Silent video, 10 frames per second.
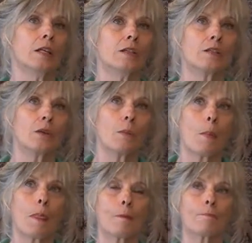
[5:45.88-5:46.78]
So
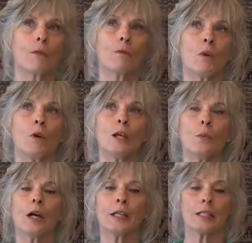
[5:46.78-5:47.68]
what we
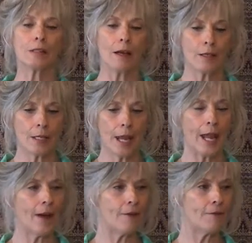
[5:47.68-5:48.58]
want is not to
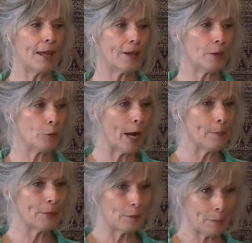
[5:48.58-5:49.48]
have that grab
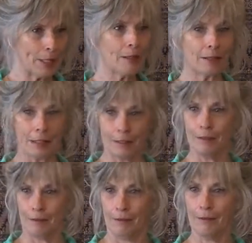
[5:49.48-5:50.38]
in the belly.
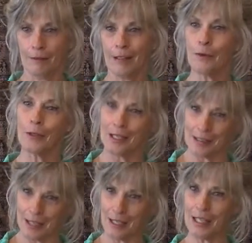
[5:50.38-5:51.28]
Like when I
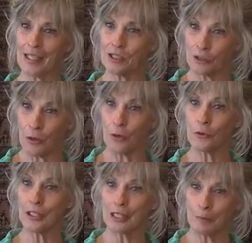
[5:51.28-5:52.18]
say getting stoned
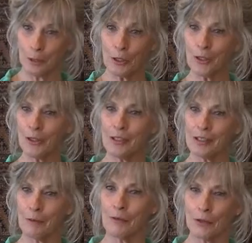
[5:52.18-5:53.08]
or getting burned,
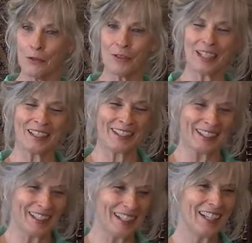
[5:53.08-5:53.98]
some of you are
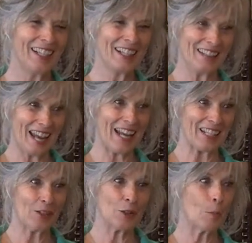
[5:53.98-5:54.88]
feeling that
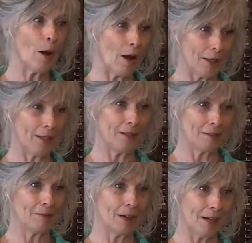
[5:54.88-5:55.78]
in your body,
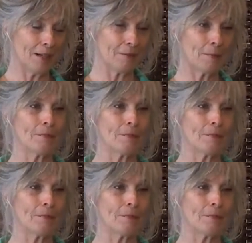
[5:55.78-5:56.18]
right?